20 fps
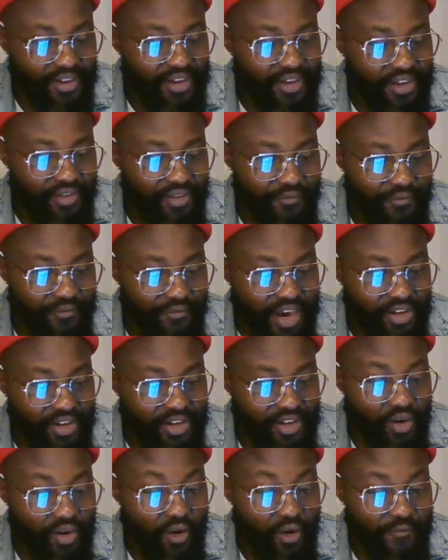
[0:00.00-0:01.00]

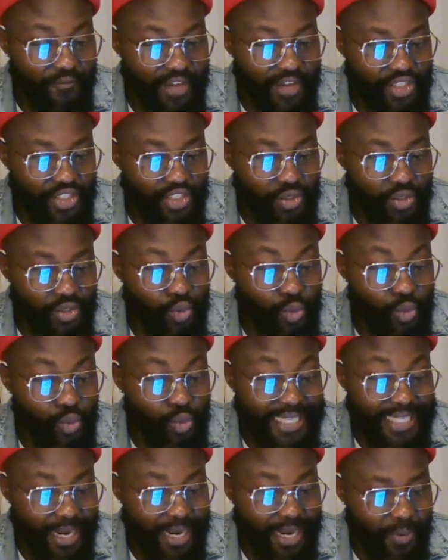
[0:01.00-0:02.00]
referendum convention to take